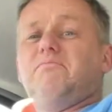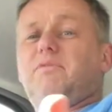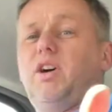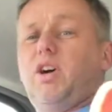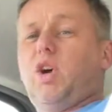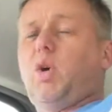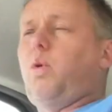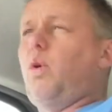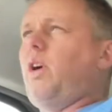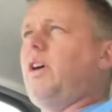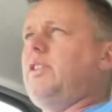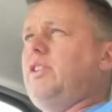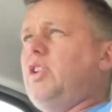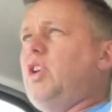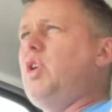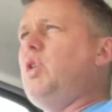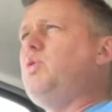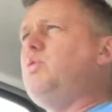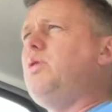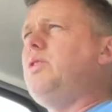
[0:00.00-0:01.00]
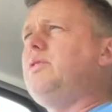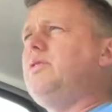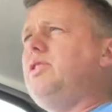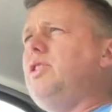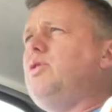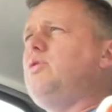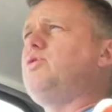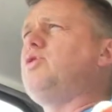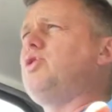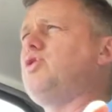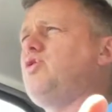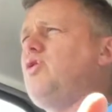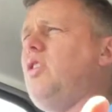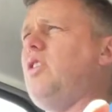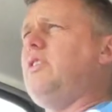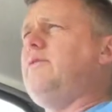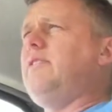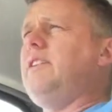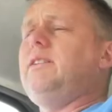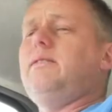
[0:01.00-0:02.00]
are quite new to
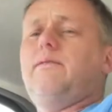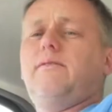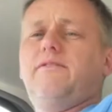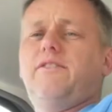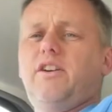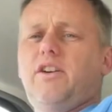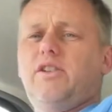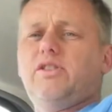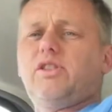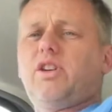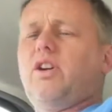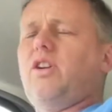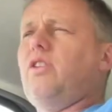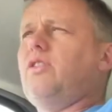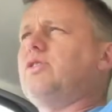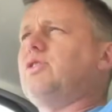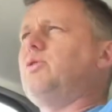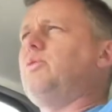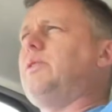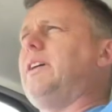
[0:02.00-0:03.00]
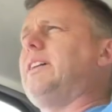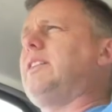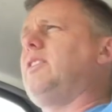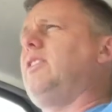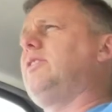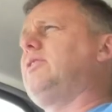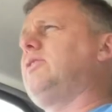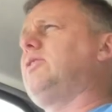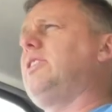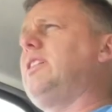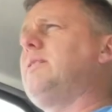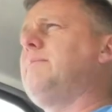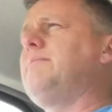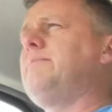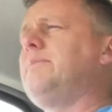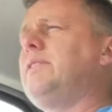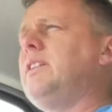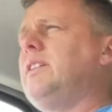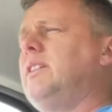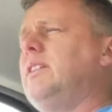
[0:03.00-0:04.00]
driving, first cars and all that kind of
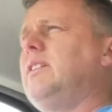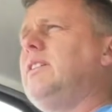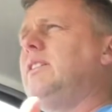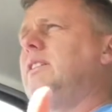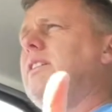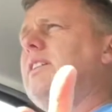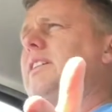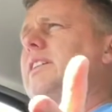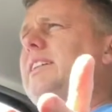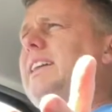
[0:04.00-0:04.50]
thing.